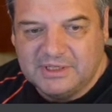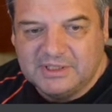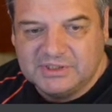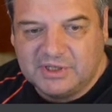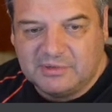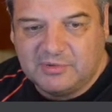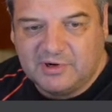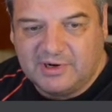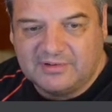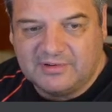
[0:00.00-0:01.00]
show the
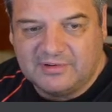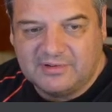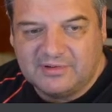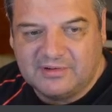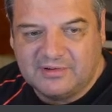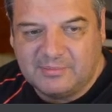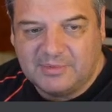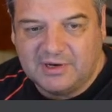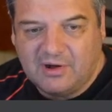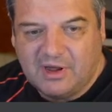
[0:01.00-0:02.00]
prices a
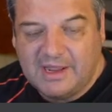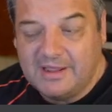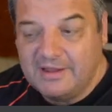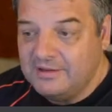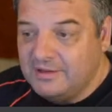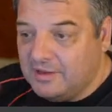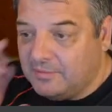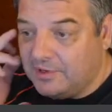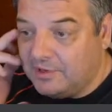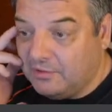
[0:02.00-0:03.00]
bit higher,
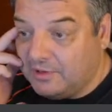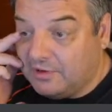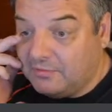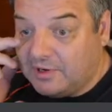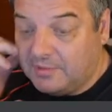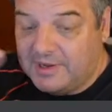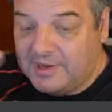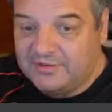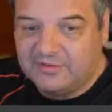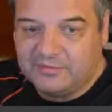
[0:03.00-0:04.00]
but all you got to worry about
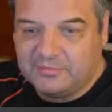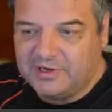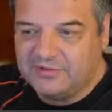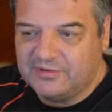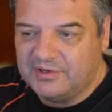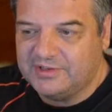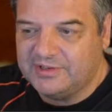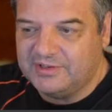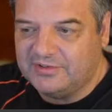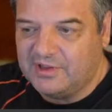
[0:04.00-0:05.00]
is the spread. As long as you
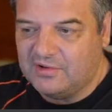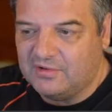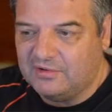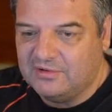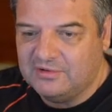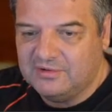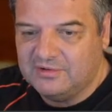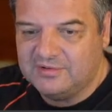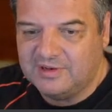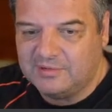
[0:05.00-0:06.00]
can sell
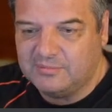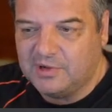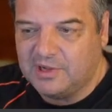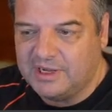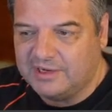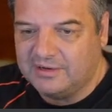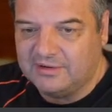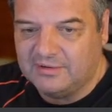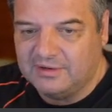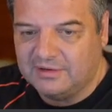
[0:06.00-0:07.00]
and buy
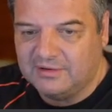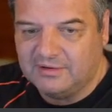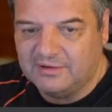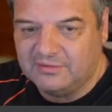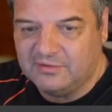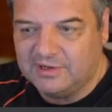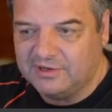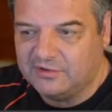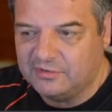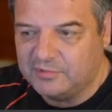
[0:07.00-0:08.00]
it's really
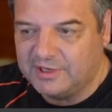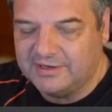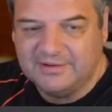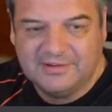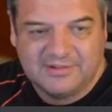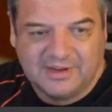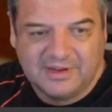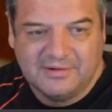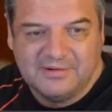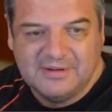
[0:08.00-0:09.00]
the spread. So it